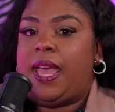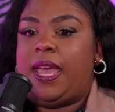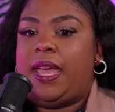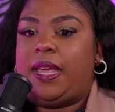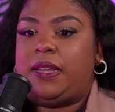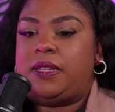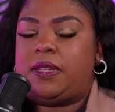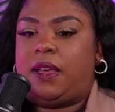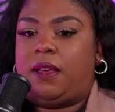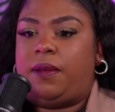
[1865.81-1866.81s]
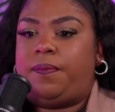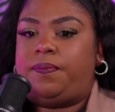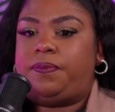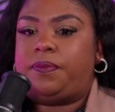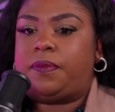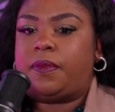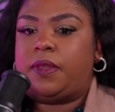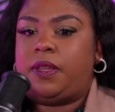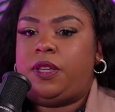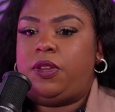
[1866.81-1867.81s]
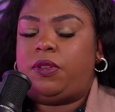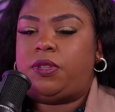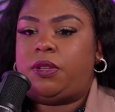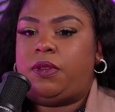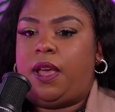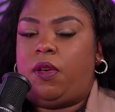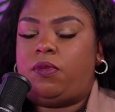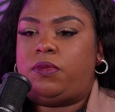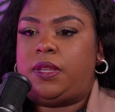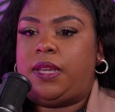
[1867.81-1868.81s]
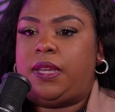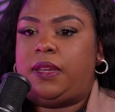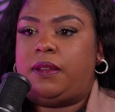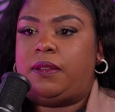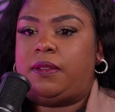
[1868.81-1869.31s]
And, so not only,